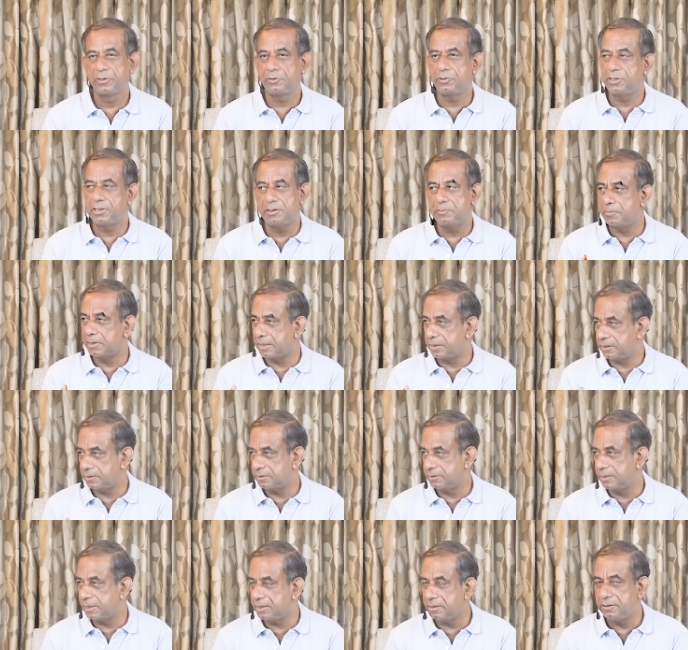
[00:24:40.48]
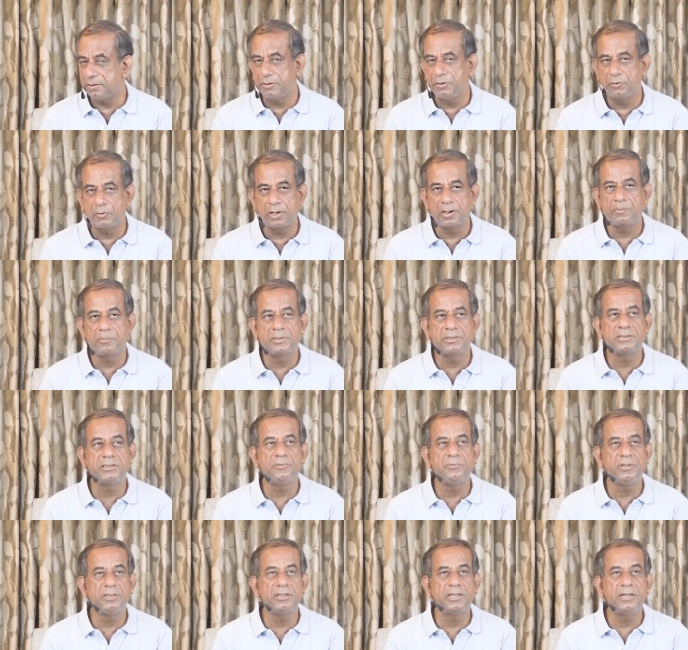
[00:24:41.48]
So it doesn't matter. Then you are
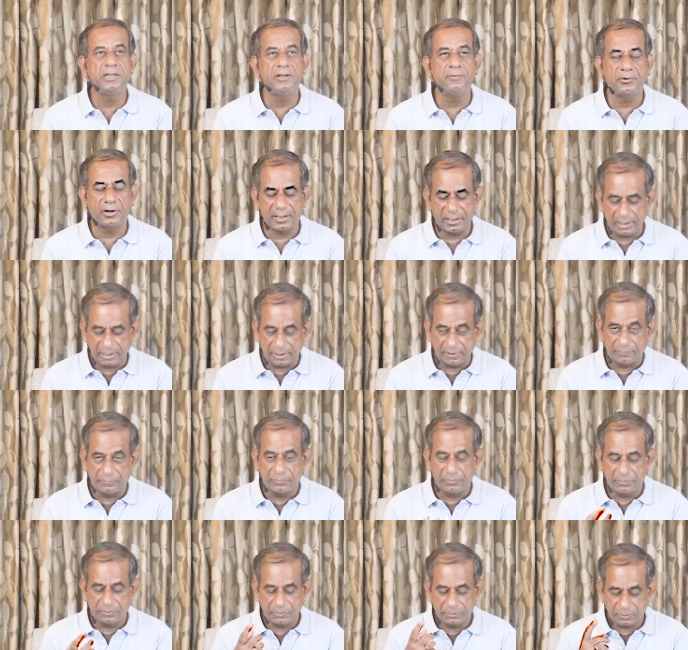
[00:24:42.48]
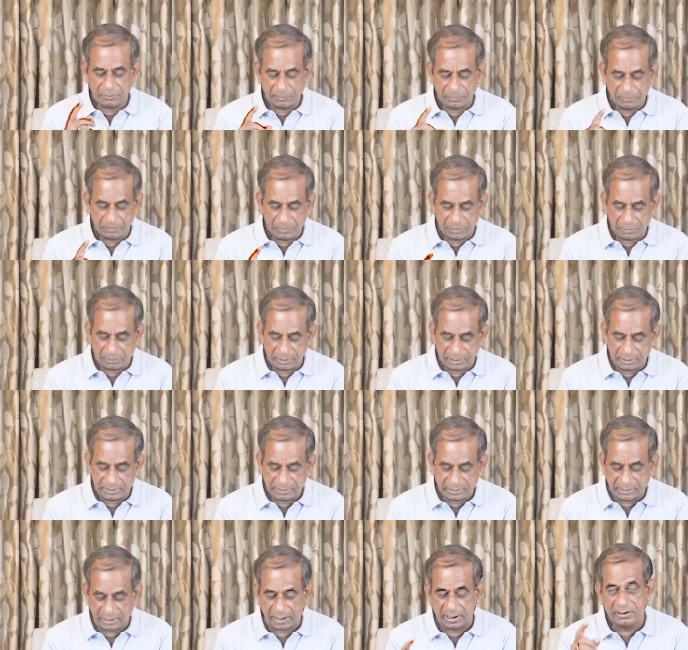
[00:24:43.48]
perceiving that divine love. So because it
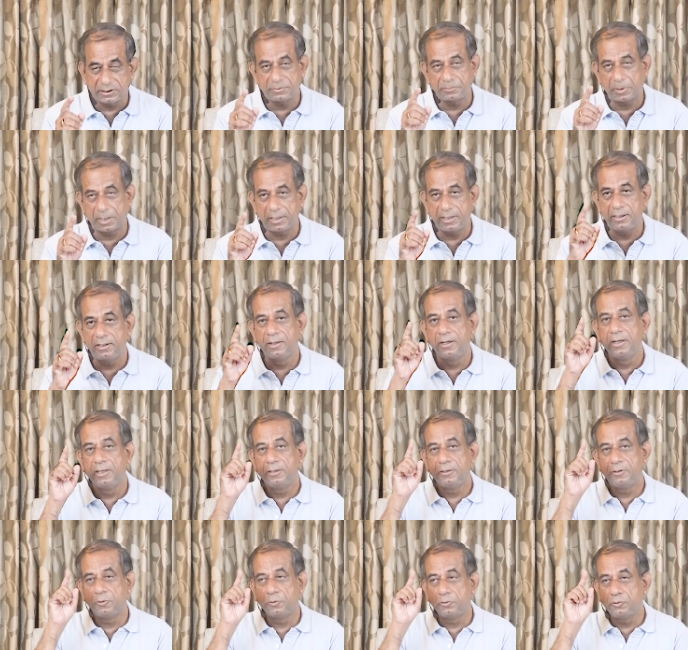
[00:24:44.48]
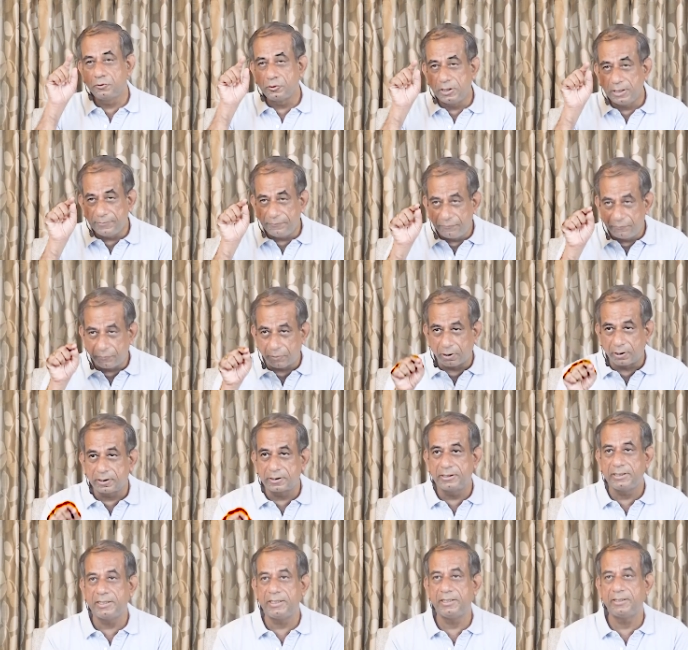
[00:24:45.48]
starts by those who live
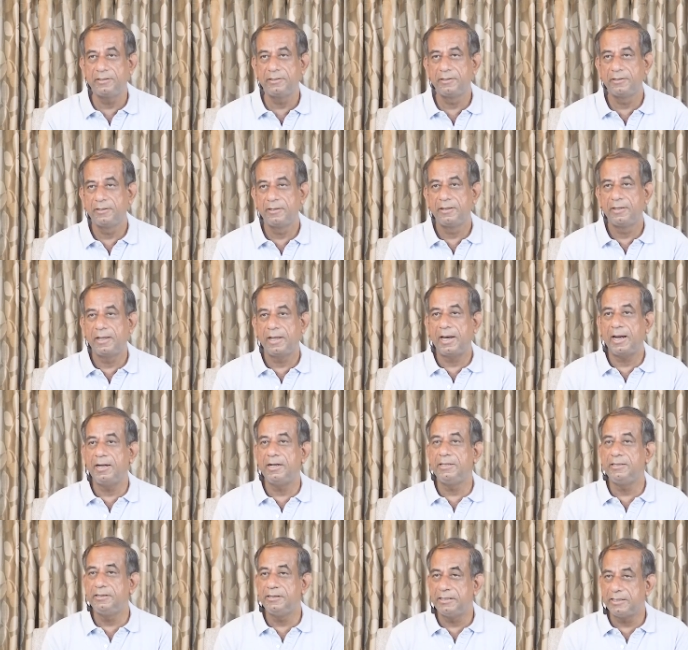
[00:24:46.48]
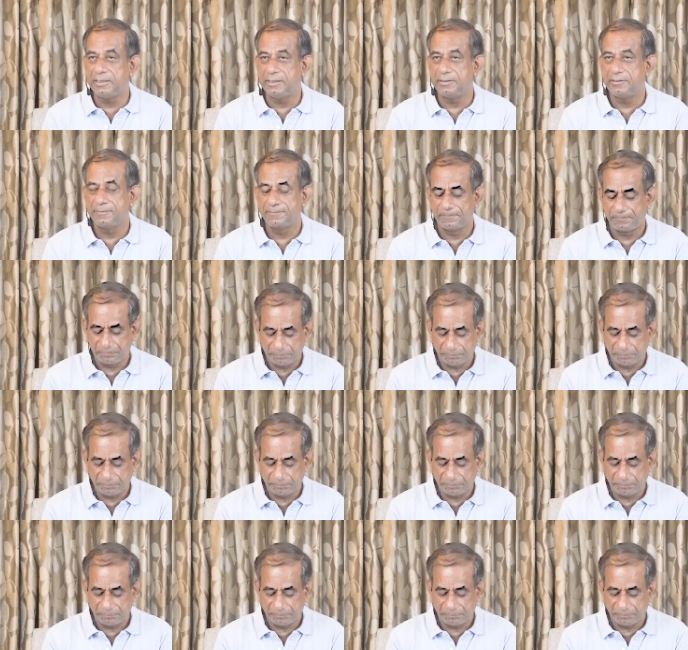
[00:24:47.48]
for thee and in thee.